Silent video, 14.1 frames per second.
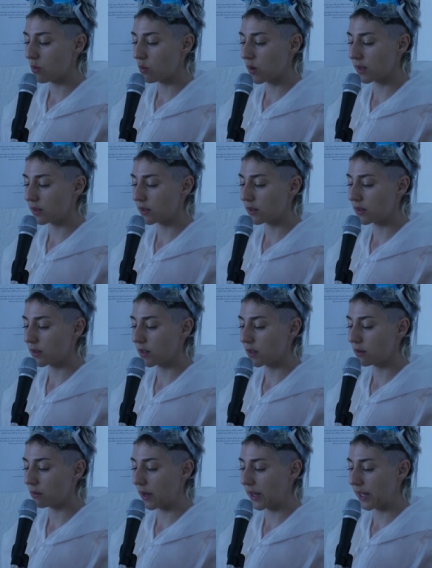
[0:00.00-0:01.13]
once
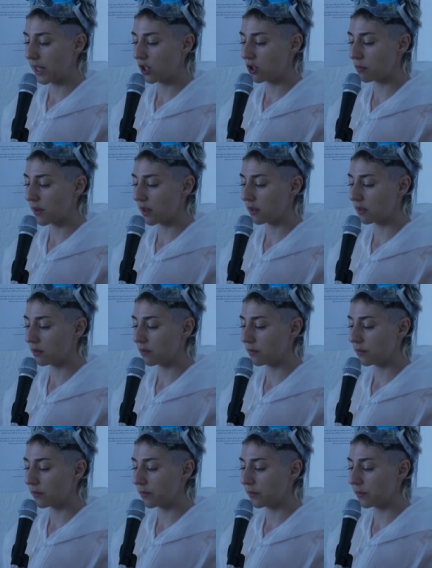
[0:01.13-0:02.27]
by each man.
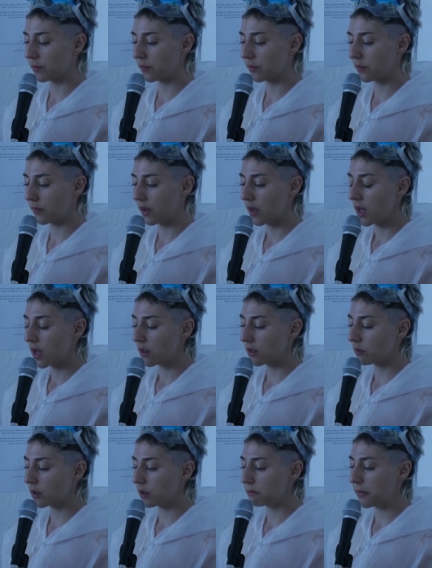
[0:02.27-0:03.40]

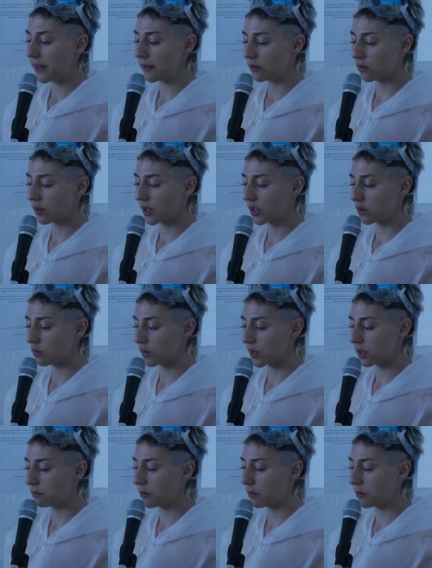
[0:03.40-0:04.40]
The word penetration was